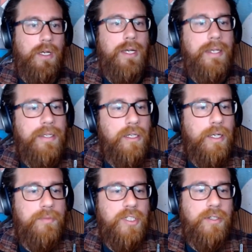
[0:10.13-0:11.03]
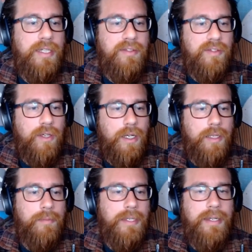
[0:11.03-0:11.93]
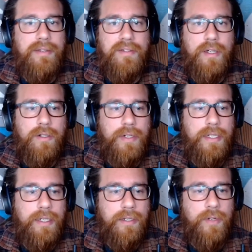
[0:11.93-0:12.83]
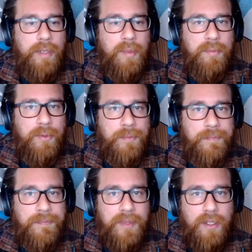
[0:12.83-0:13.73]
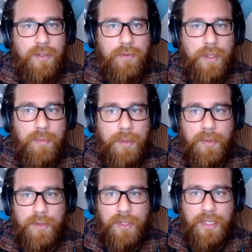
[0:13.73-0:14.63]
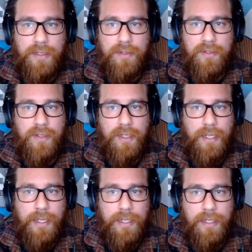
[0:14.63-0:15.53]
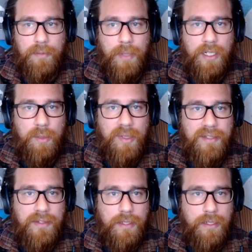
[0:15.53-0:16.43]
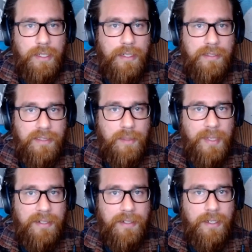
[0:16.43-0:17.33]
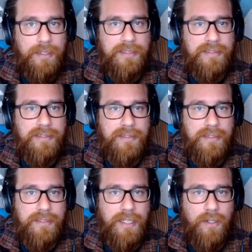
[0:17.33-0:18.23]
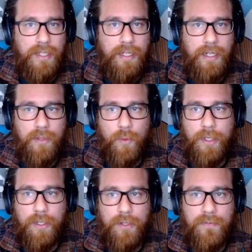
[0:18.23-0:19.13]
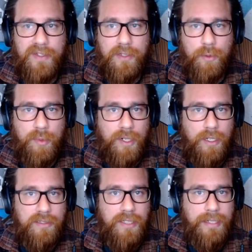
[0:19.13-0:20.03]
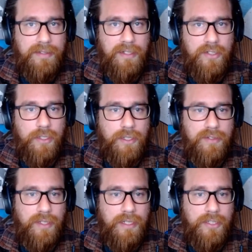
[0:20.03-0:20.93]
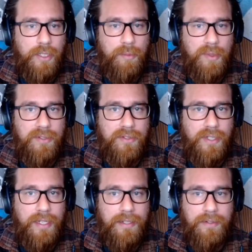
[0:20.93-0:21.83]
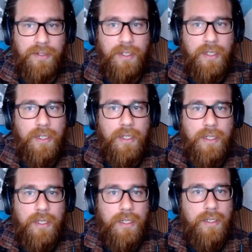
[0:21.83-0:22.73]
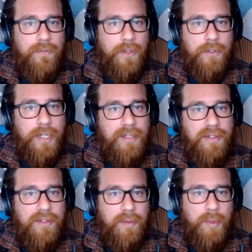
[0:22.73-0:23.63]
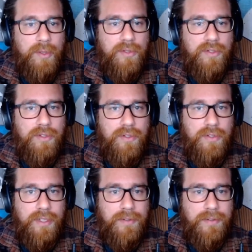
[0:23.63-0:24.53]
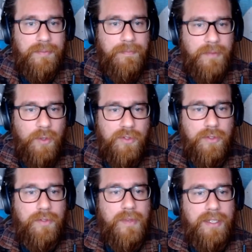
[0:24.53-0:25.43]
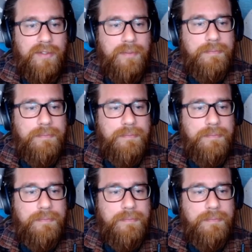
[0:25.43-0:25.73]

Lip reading: Hi, I'm Jon Higgs. I'm an SRE at Redbubble. Redbubble is a marketplace that allows independent artists to sell their artwork on physical products like t-shirts and jumpers and phone cases and posters and all sorts of things.